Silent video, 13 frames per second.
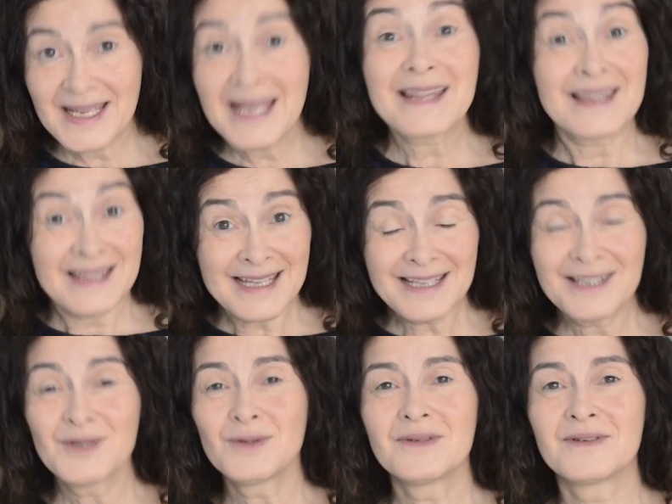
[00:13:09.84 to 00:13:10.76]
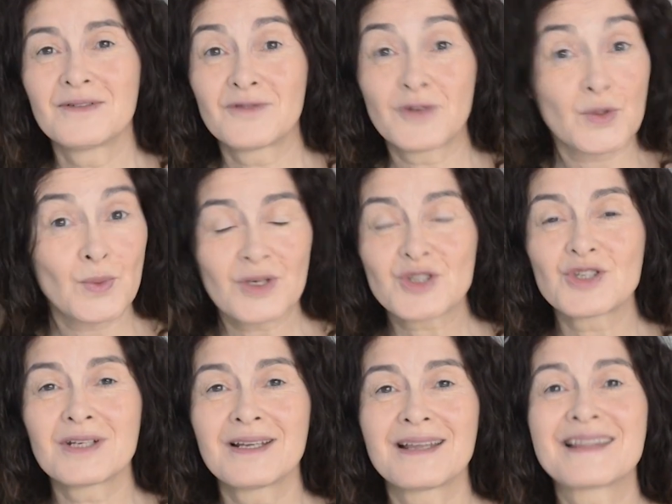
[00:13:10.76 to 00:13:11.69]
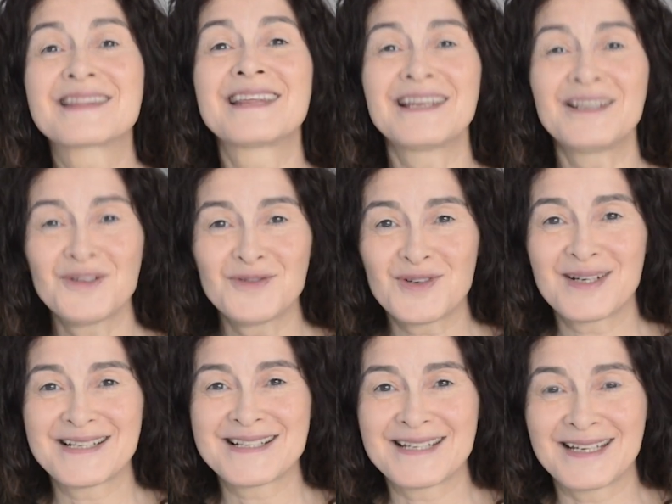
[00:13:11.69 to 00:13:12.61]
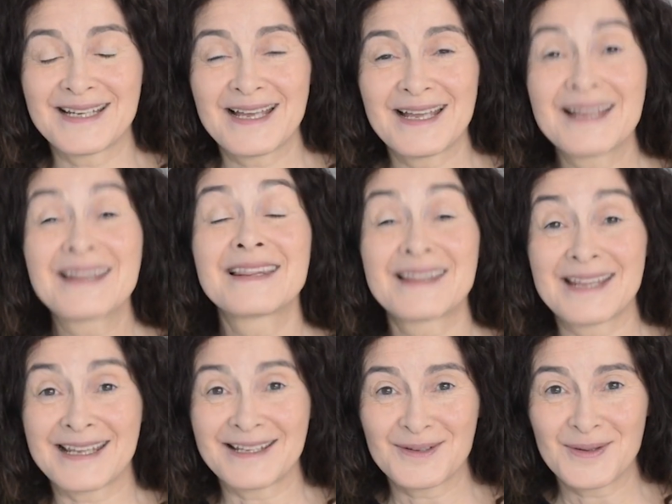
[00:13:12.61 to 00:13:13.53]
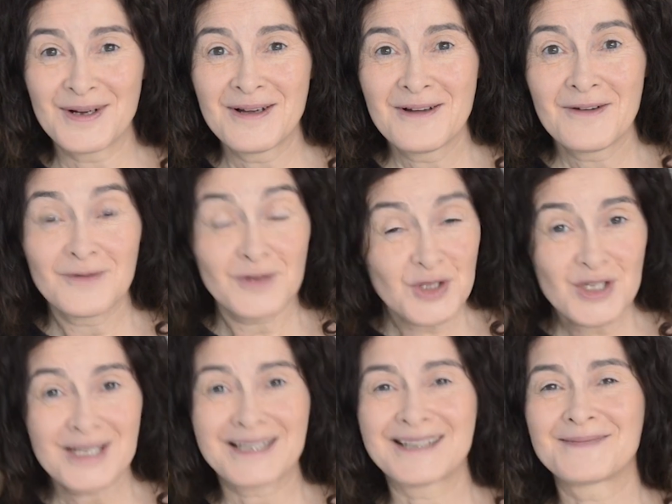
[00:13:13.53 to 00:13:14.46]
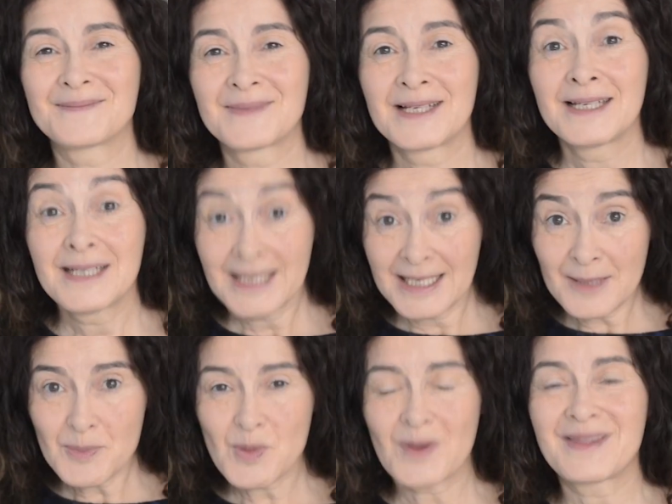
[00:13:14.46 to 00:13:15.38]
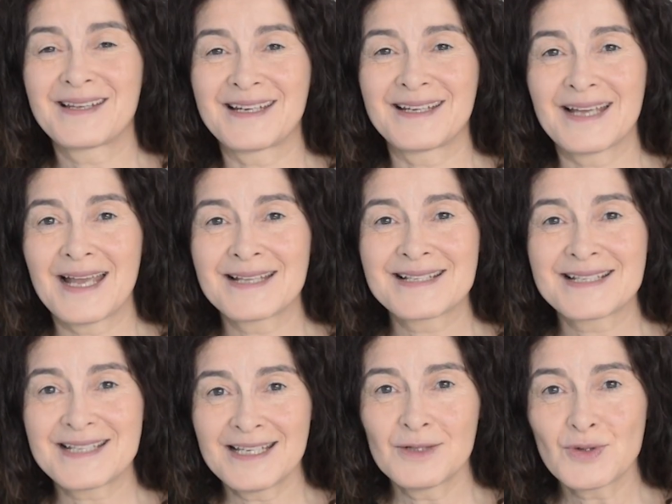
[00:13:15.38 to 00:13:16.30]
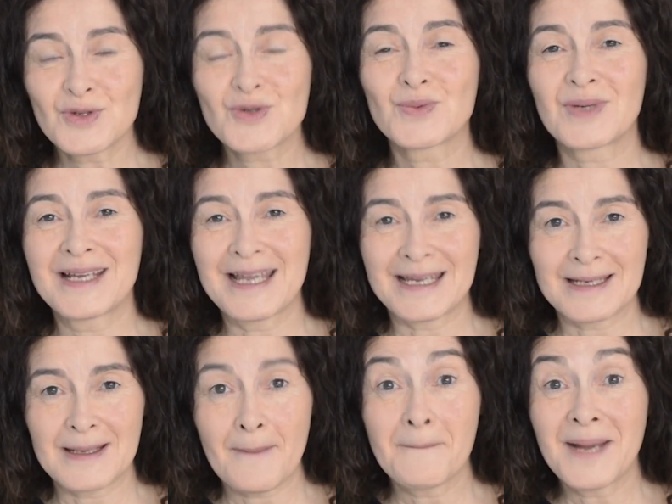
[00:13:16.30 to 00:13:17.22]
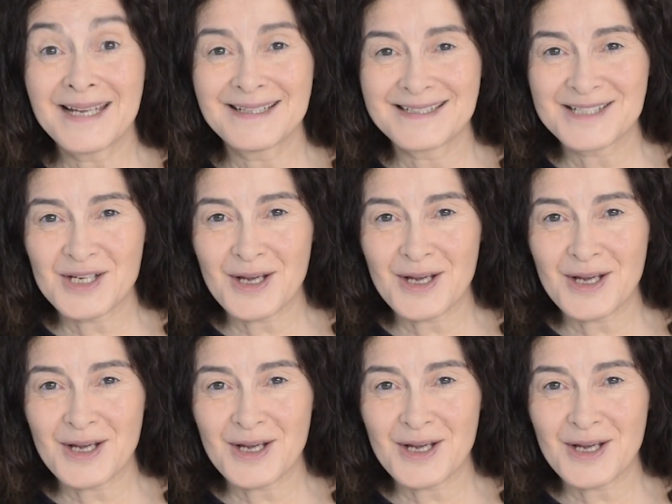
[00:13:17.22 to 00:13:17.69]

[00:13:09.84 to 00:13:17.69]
And thank you for watching. Thank you for listening. And thank you for sharing. Keep wondering, and see you soon again. Bye and